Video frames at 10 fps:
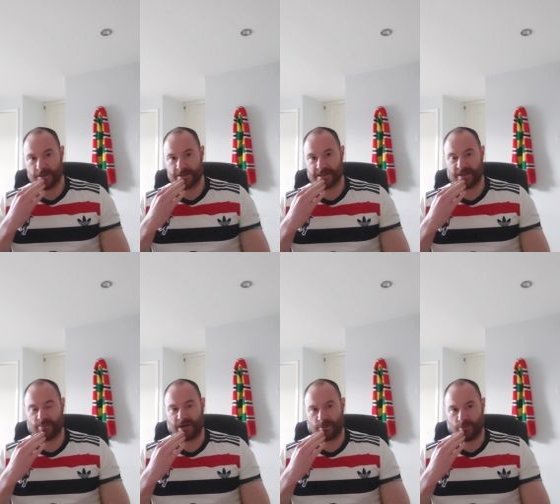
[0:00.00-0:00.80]

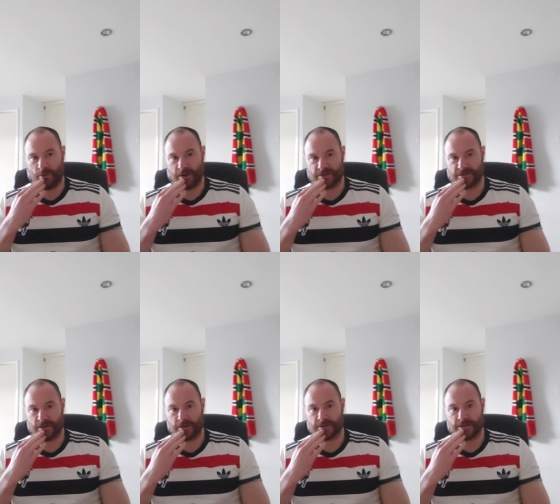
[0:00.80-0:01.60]
Centre-back, we're well
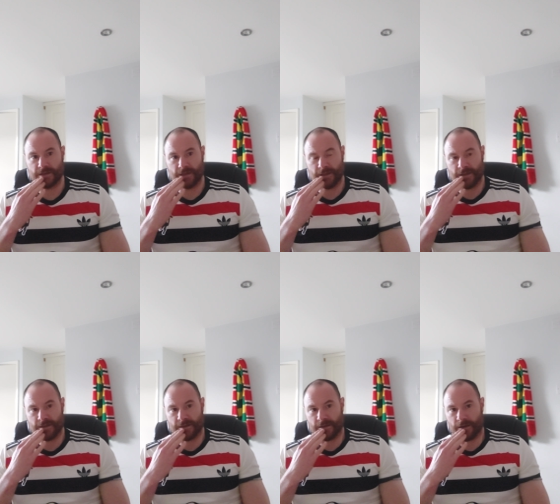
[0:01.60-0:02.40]
stocked.
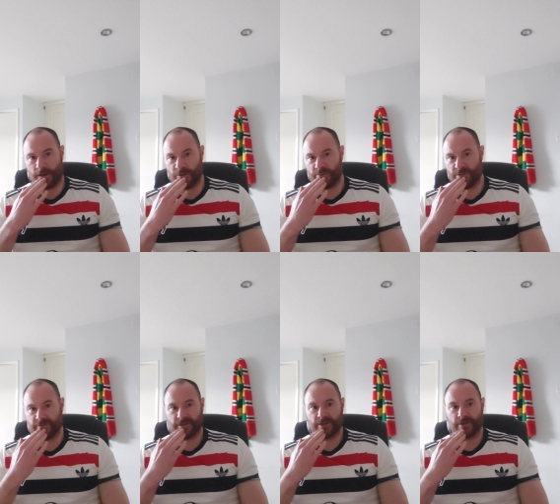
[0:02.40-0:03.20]
Holding
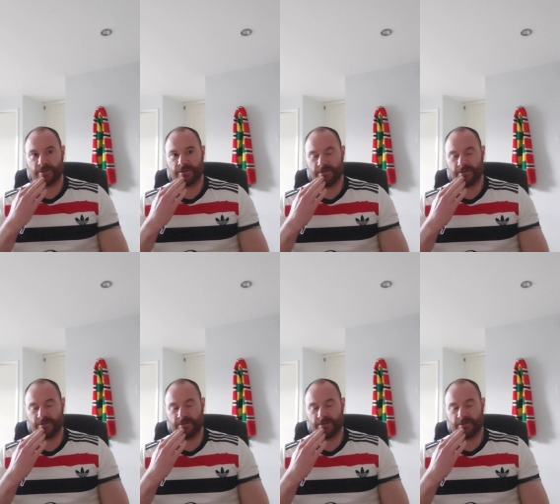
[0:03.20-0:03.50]
midfield,